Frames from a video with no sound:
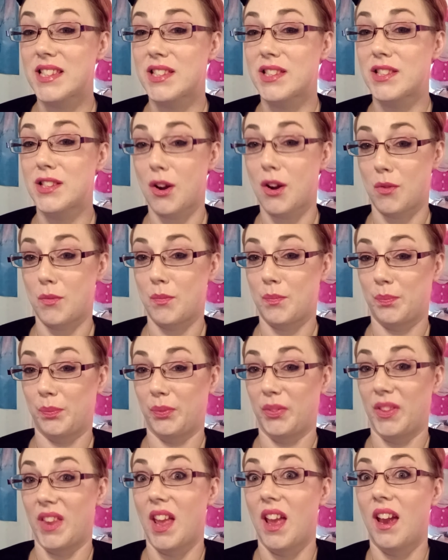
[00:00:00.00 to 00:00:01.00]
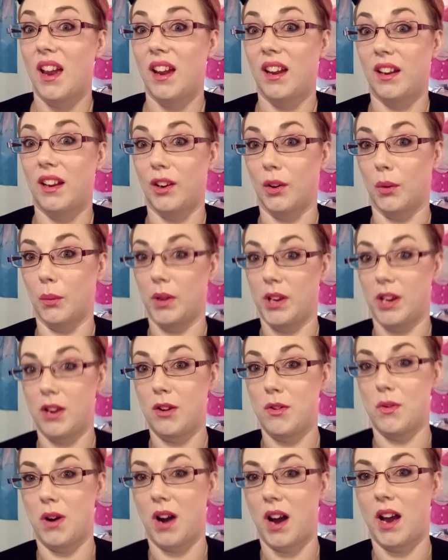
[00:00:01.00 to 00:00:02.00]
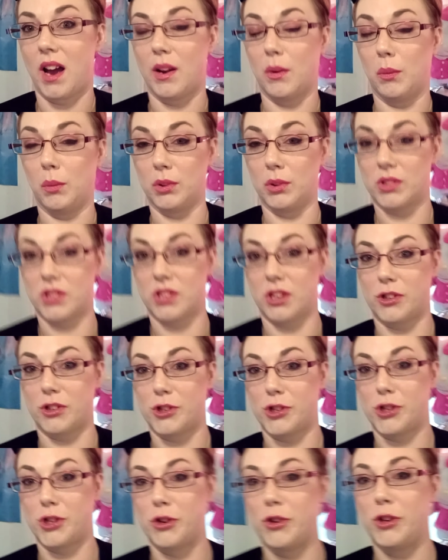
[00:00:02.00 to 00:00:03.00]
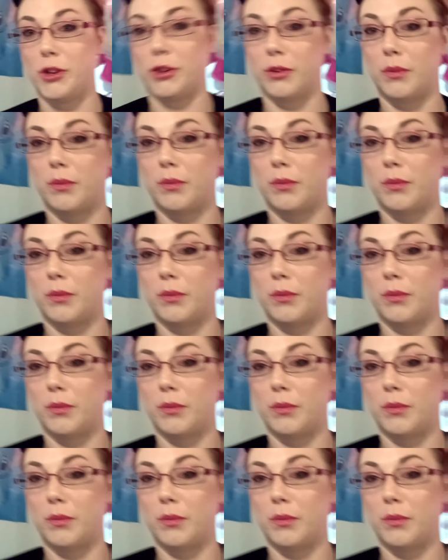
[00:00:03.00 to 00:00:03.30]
So, here we go. I will start to show you.